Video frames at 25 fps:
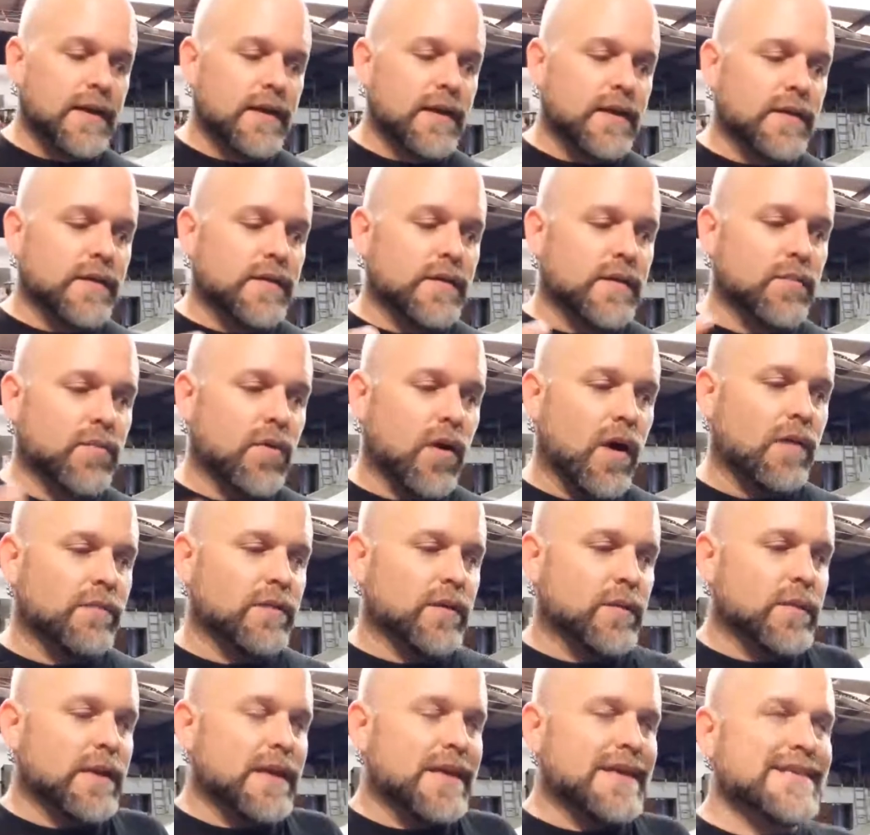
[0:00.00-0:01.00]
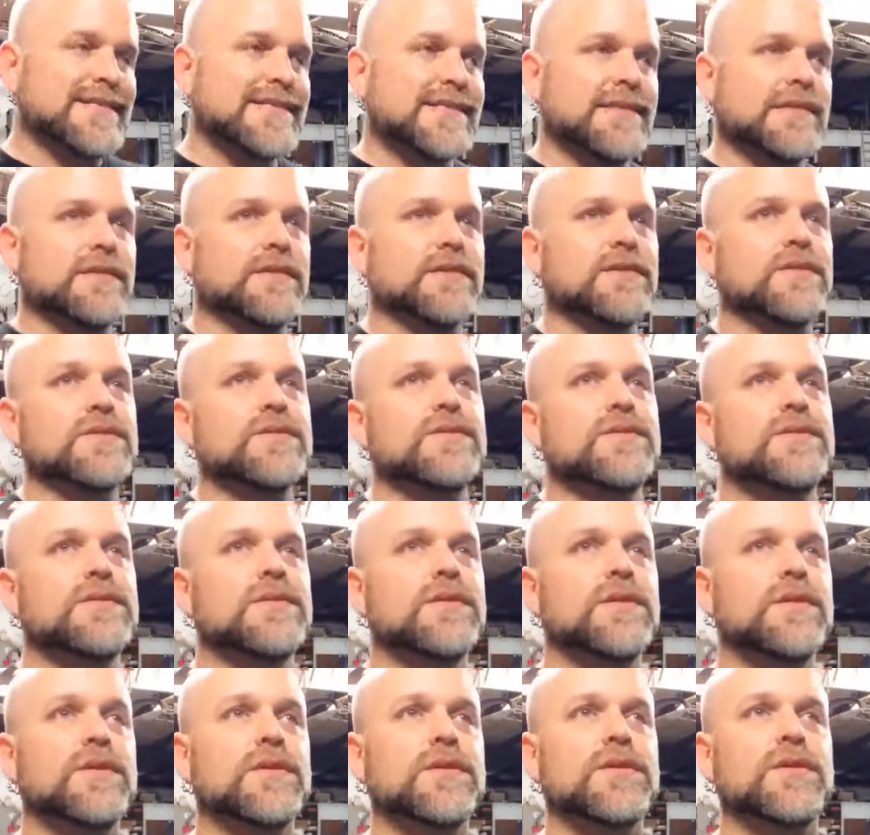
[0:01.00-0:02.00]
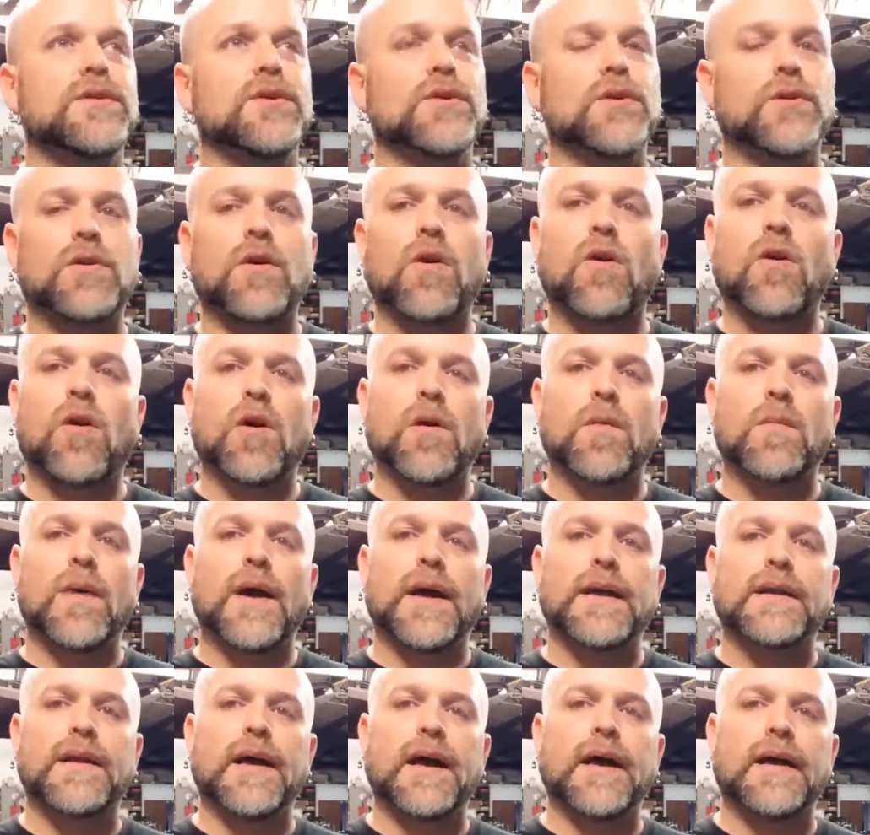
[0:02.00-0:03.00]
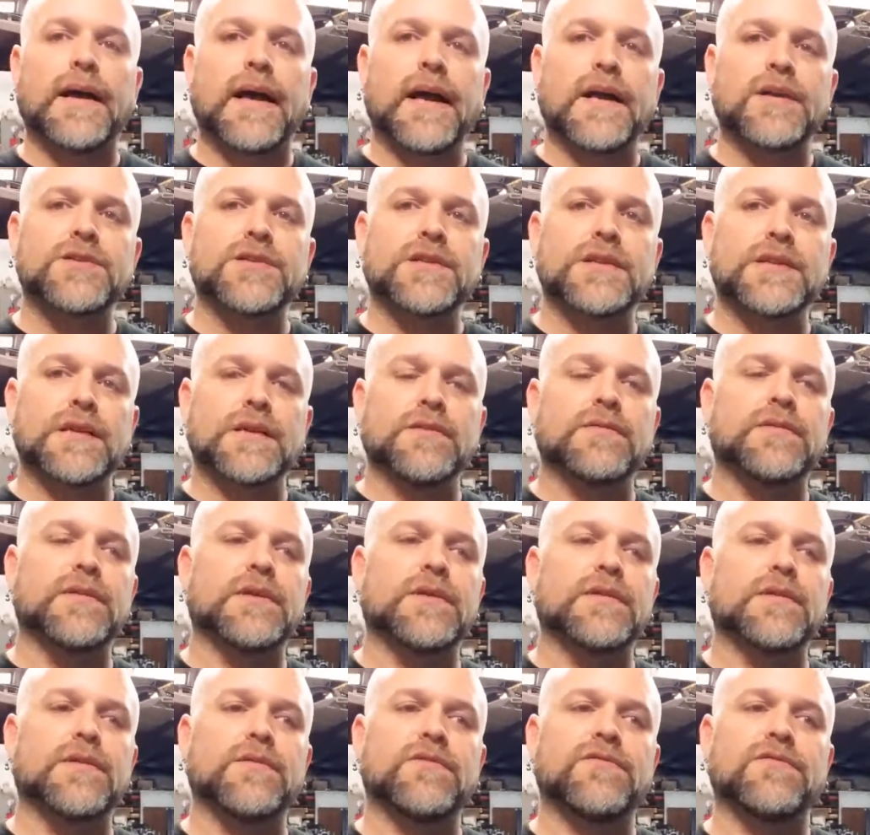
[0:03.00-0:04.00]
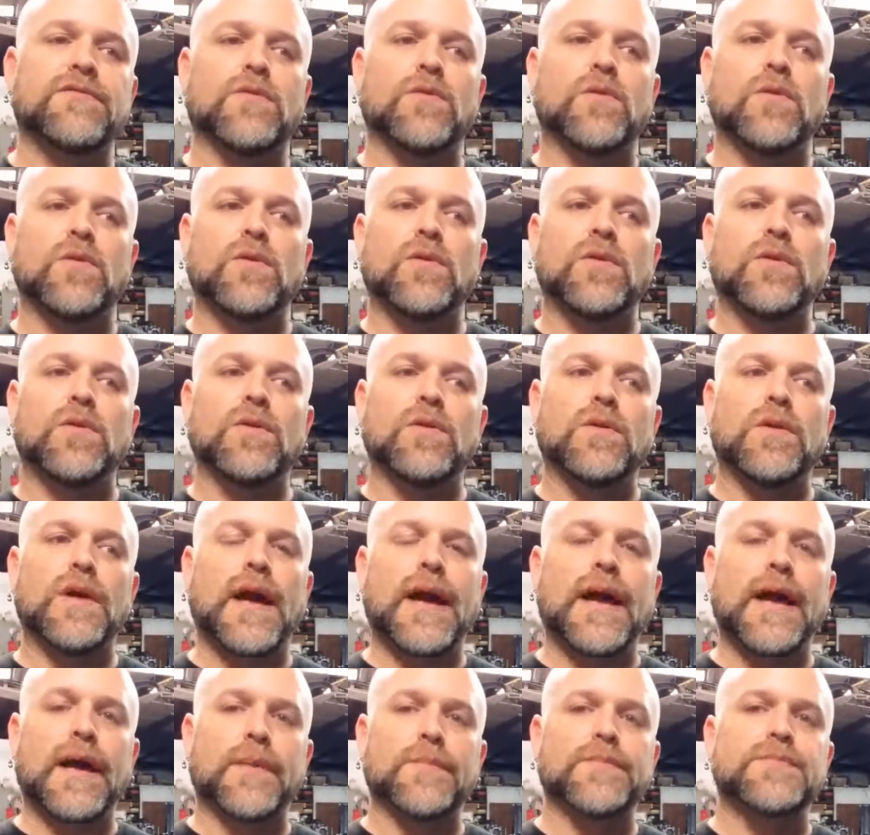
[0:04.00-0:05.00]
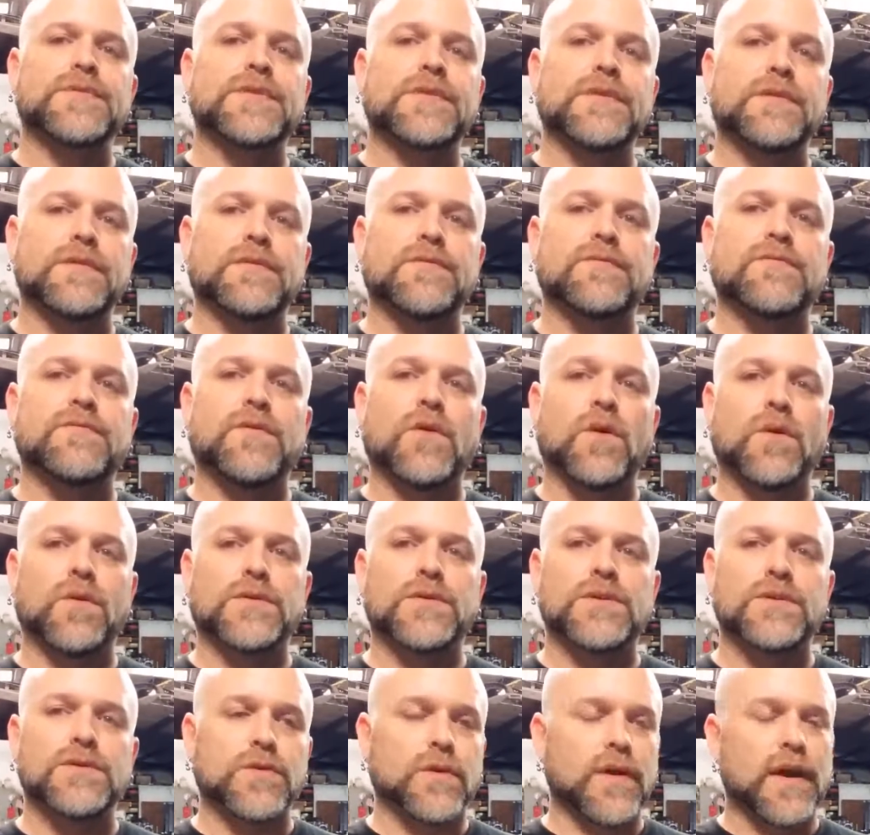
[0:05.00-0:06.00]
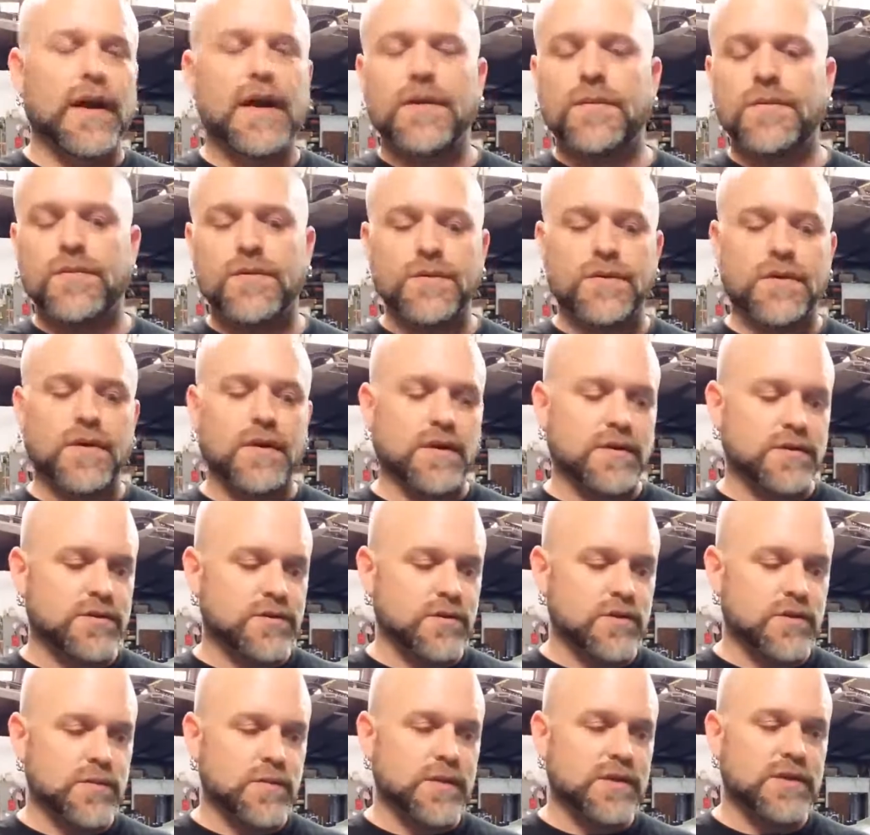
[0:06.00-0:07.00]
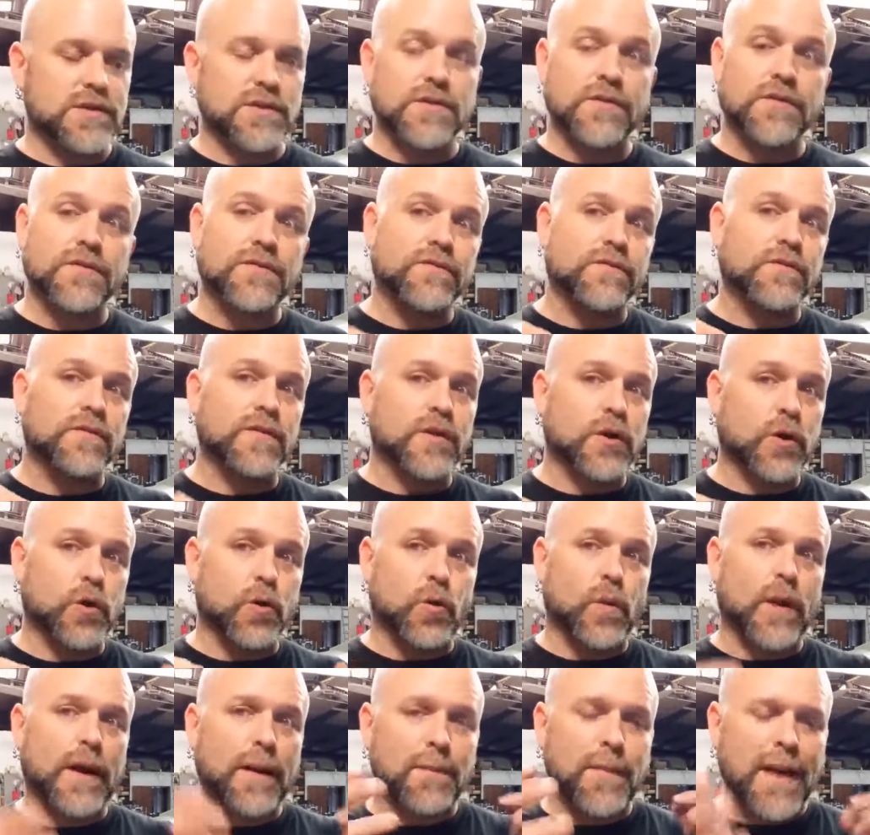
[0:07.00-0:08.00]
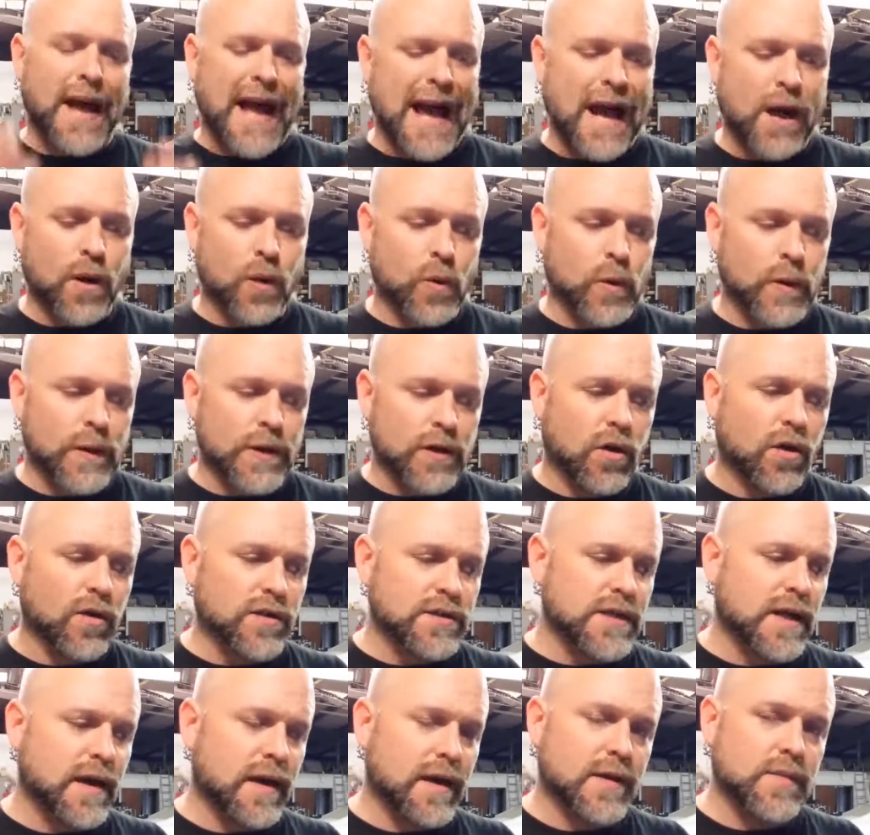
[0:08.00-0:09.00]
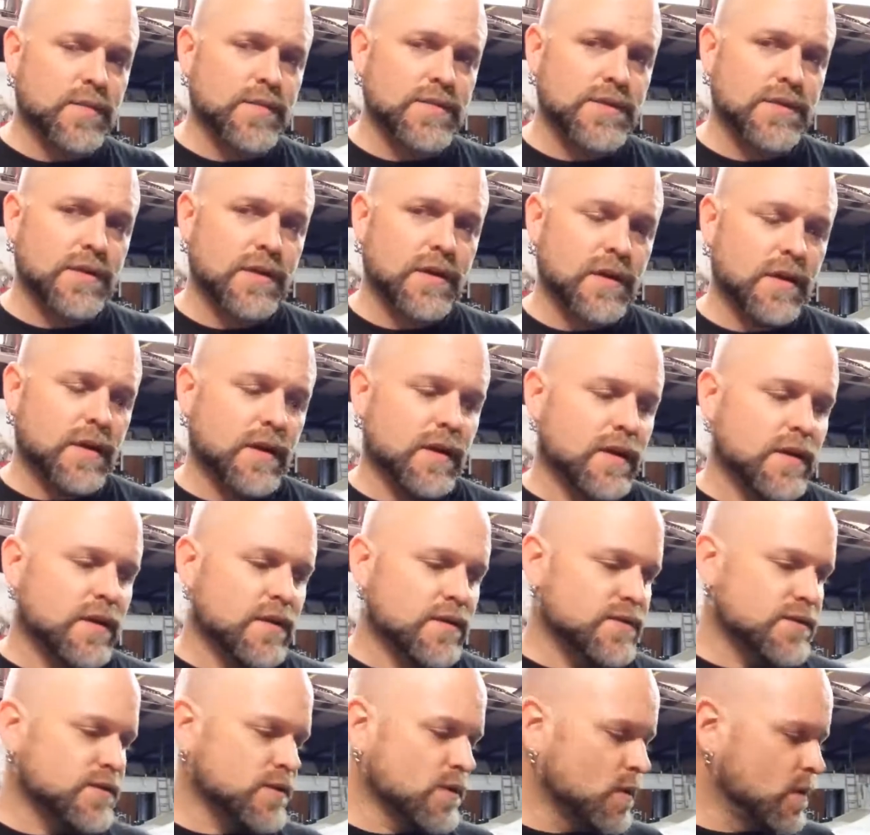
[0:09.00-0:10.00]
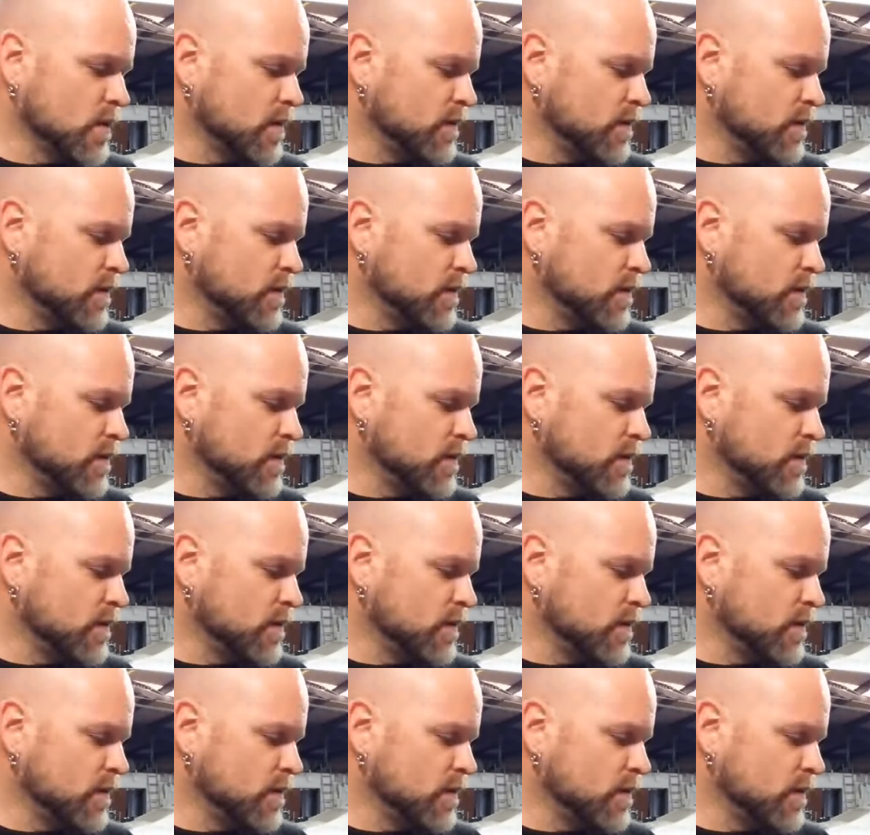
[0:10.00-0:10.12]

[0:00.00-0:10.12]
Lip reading: the problem is your car might not actually give it the full amps and voltage or the correct power at all times. So if